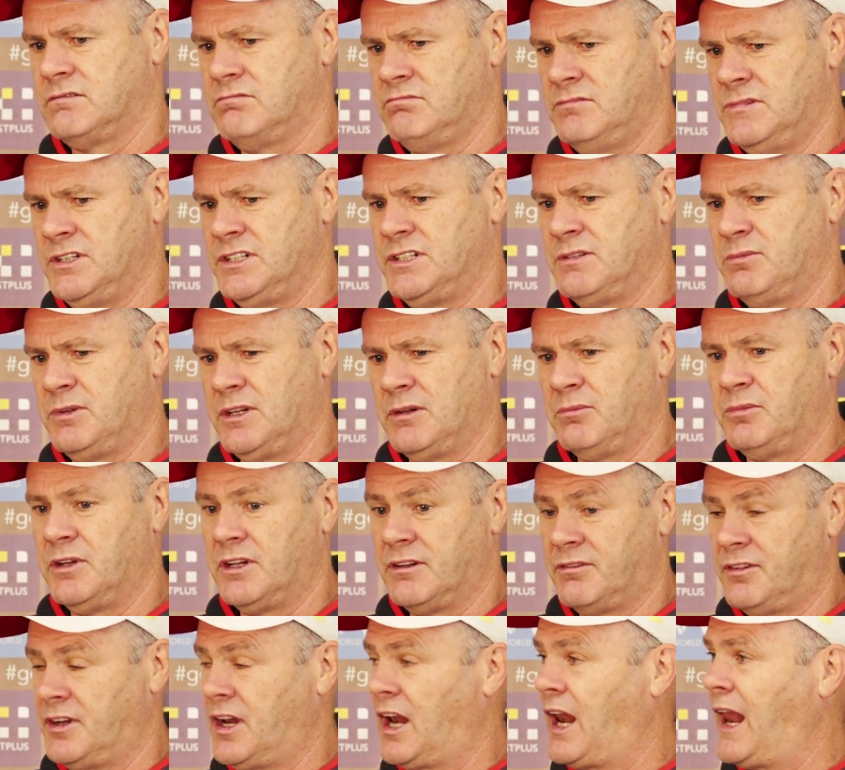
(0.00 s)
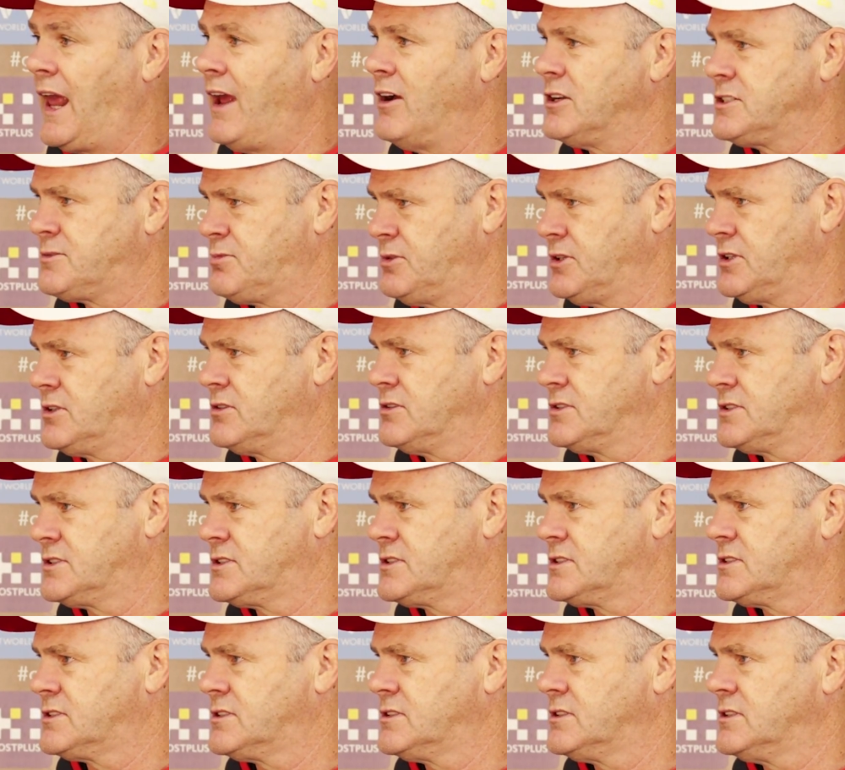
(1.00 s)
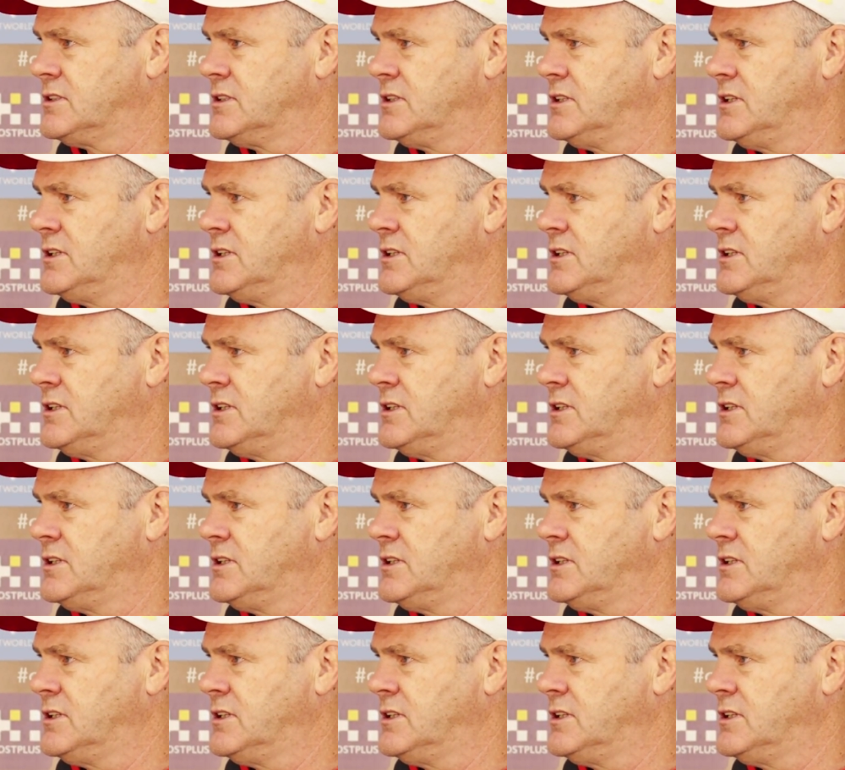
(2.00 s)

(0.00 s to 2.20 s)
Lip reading: need to be a bit of an allowance because